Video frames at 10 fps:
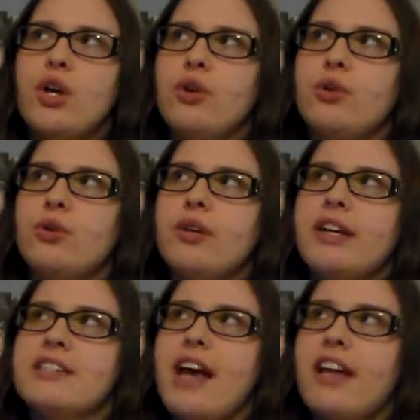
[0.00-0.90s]
who
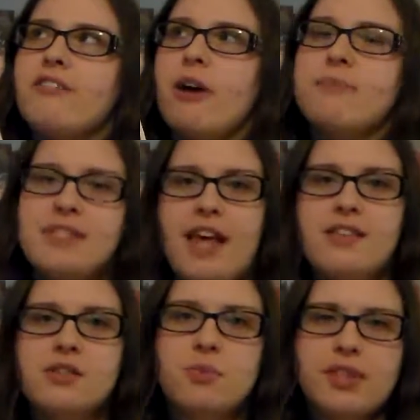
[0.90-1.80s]
is kind of
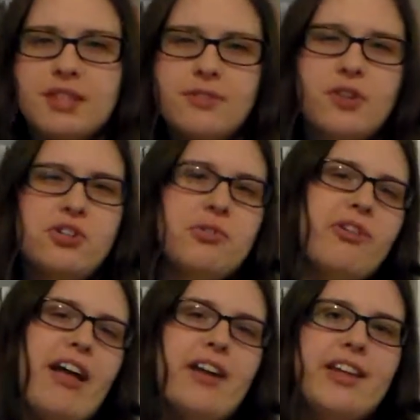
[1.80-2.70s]
obsessed with this
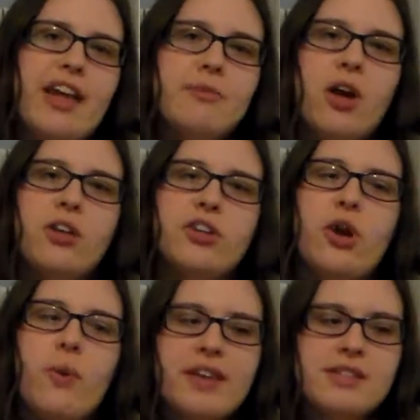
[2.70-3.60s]
virtual reality game called
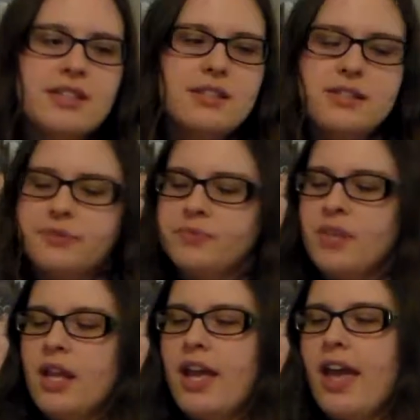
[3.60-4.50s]
The Oasis.
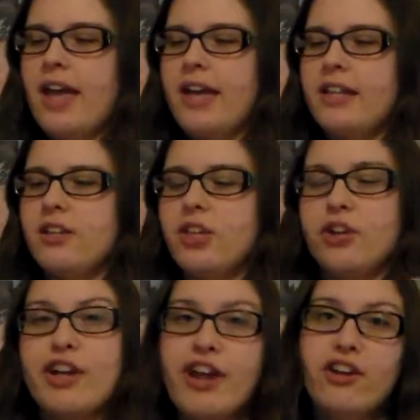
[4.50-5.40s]
And the
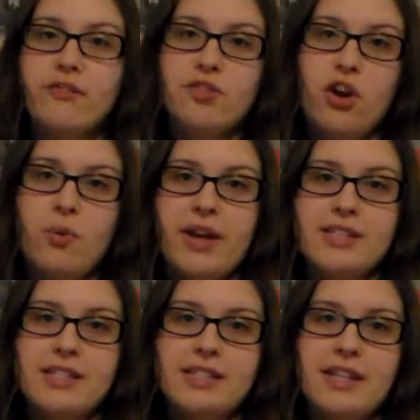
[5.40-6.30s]
creator of The
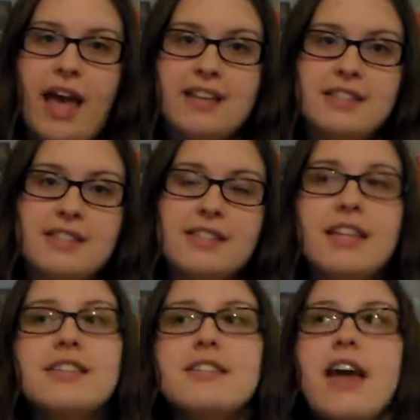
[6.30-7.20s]
Oasis has
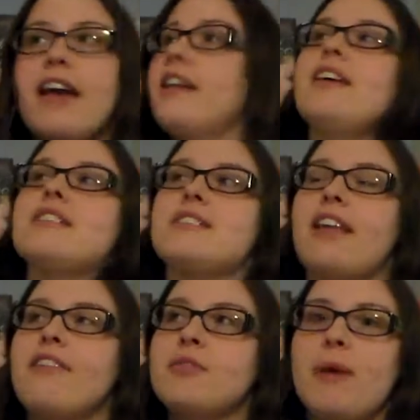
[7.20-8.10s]
deceased, and he's
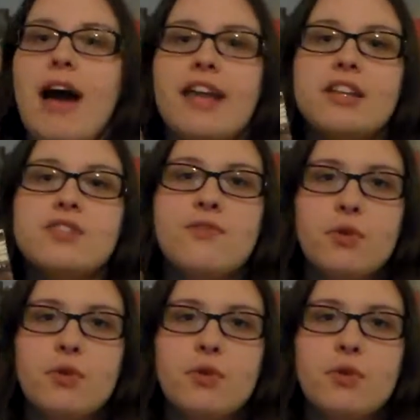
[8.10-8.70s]
left behind his